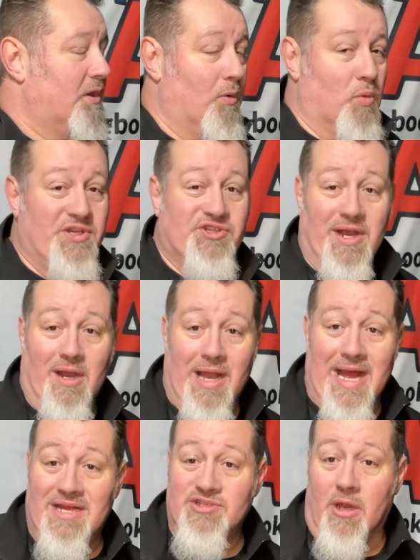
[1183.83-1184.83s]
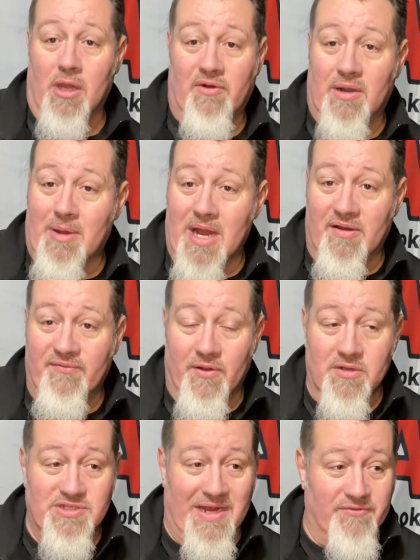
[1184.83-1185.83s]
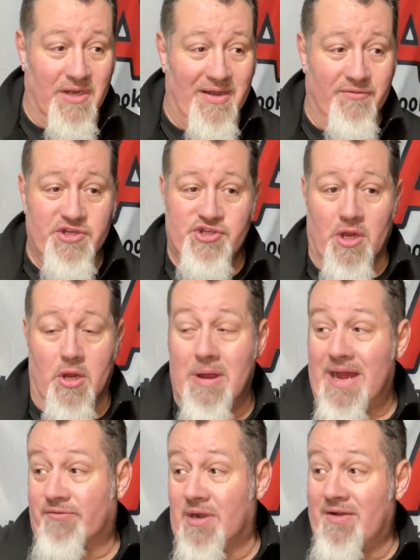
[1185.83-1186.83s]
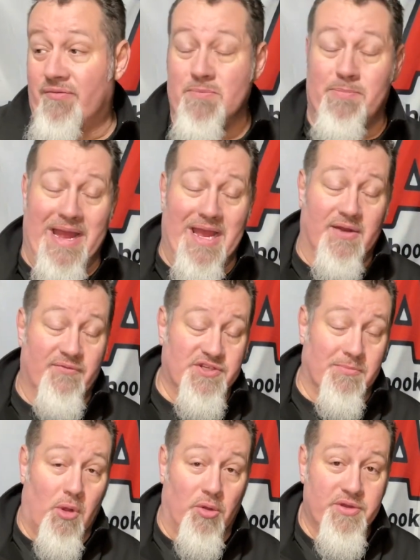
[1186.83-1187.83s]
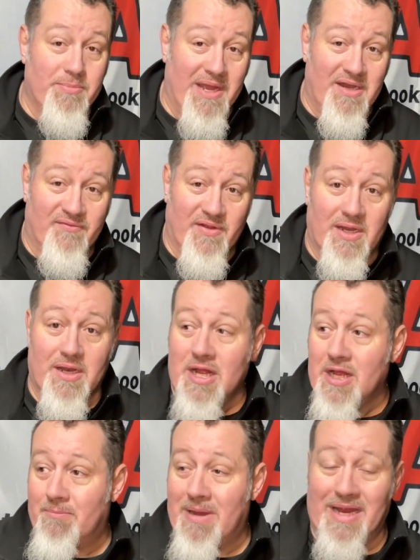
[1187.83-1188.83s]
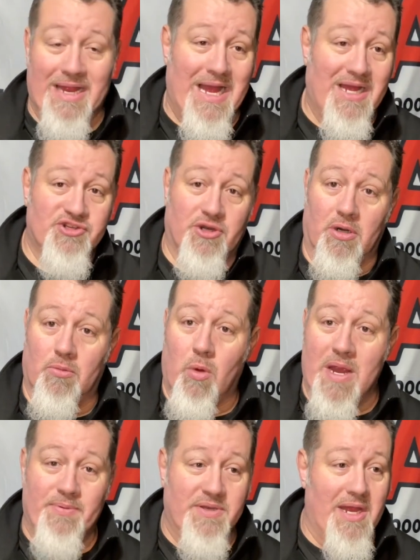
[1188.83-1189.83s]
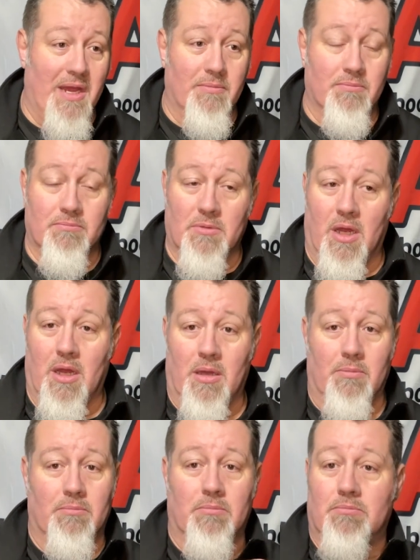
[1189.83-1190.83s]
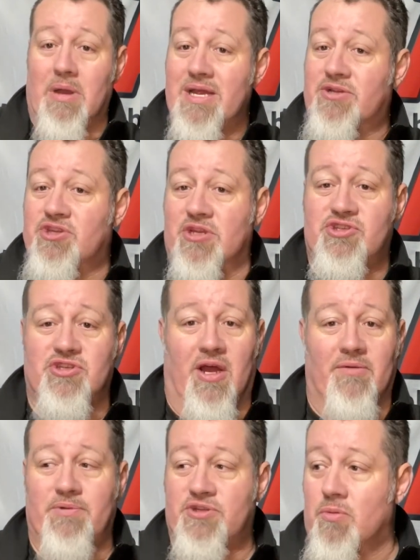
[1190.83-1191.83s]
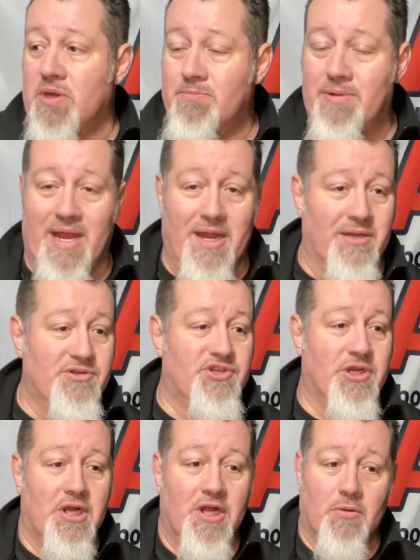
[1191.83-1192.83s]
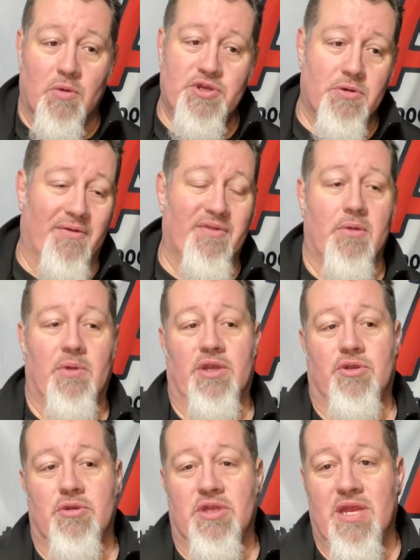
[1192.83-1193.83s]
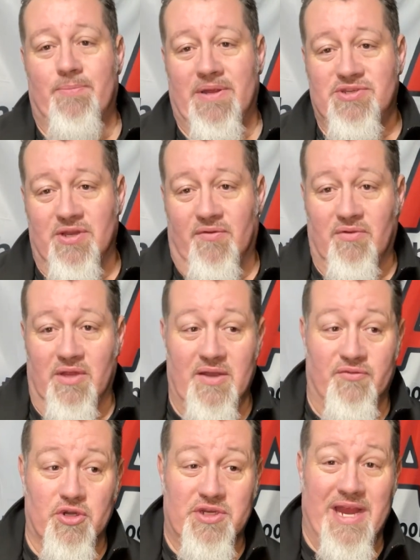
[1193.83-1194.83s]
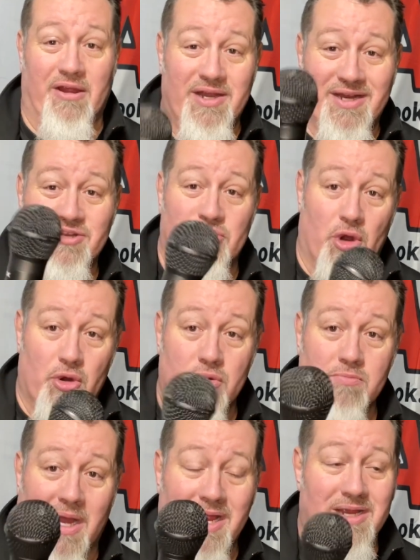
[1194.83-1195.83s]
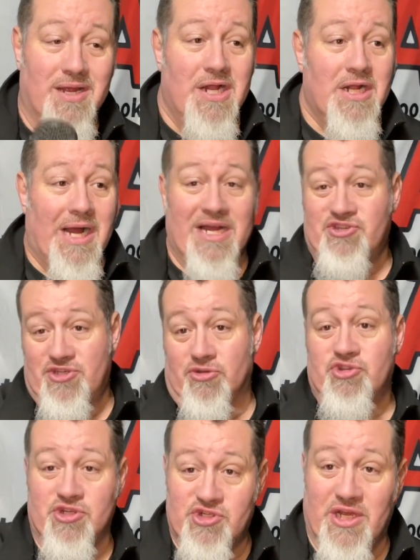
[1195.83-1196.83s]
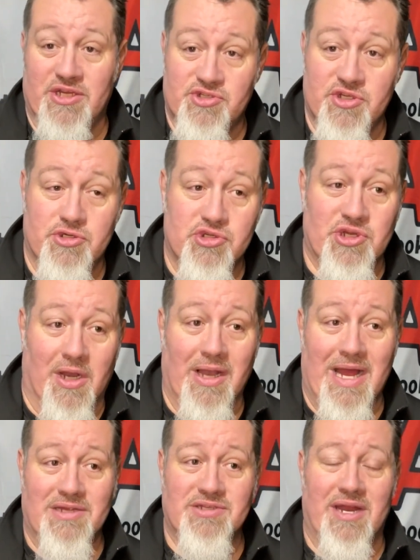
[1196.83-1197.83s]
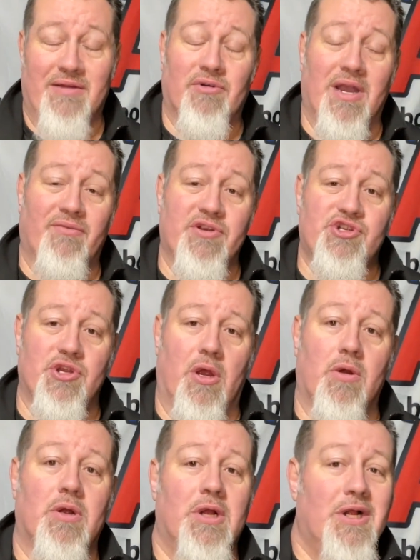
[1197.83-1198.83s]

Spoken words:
We sterilize all of our microphones after every show, after every band. If it's a multi-band event, my guys are wiping down mics and stuff between bands. We do everything we can do to keep that stuff clean. If you're carrying in your own mic, I still suggest that you sterilize it after every show.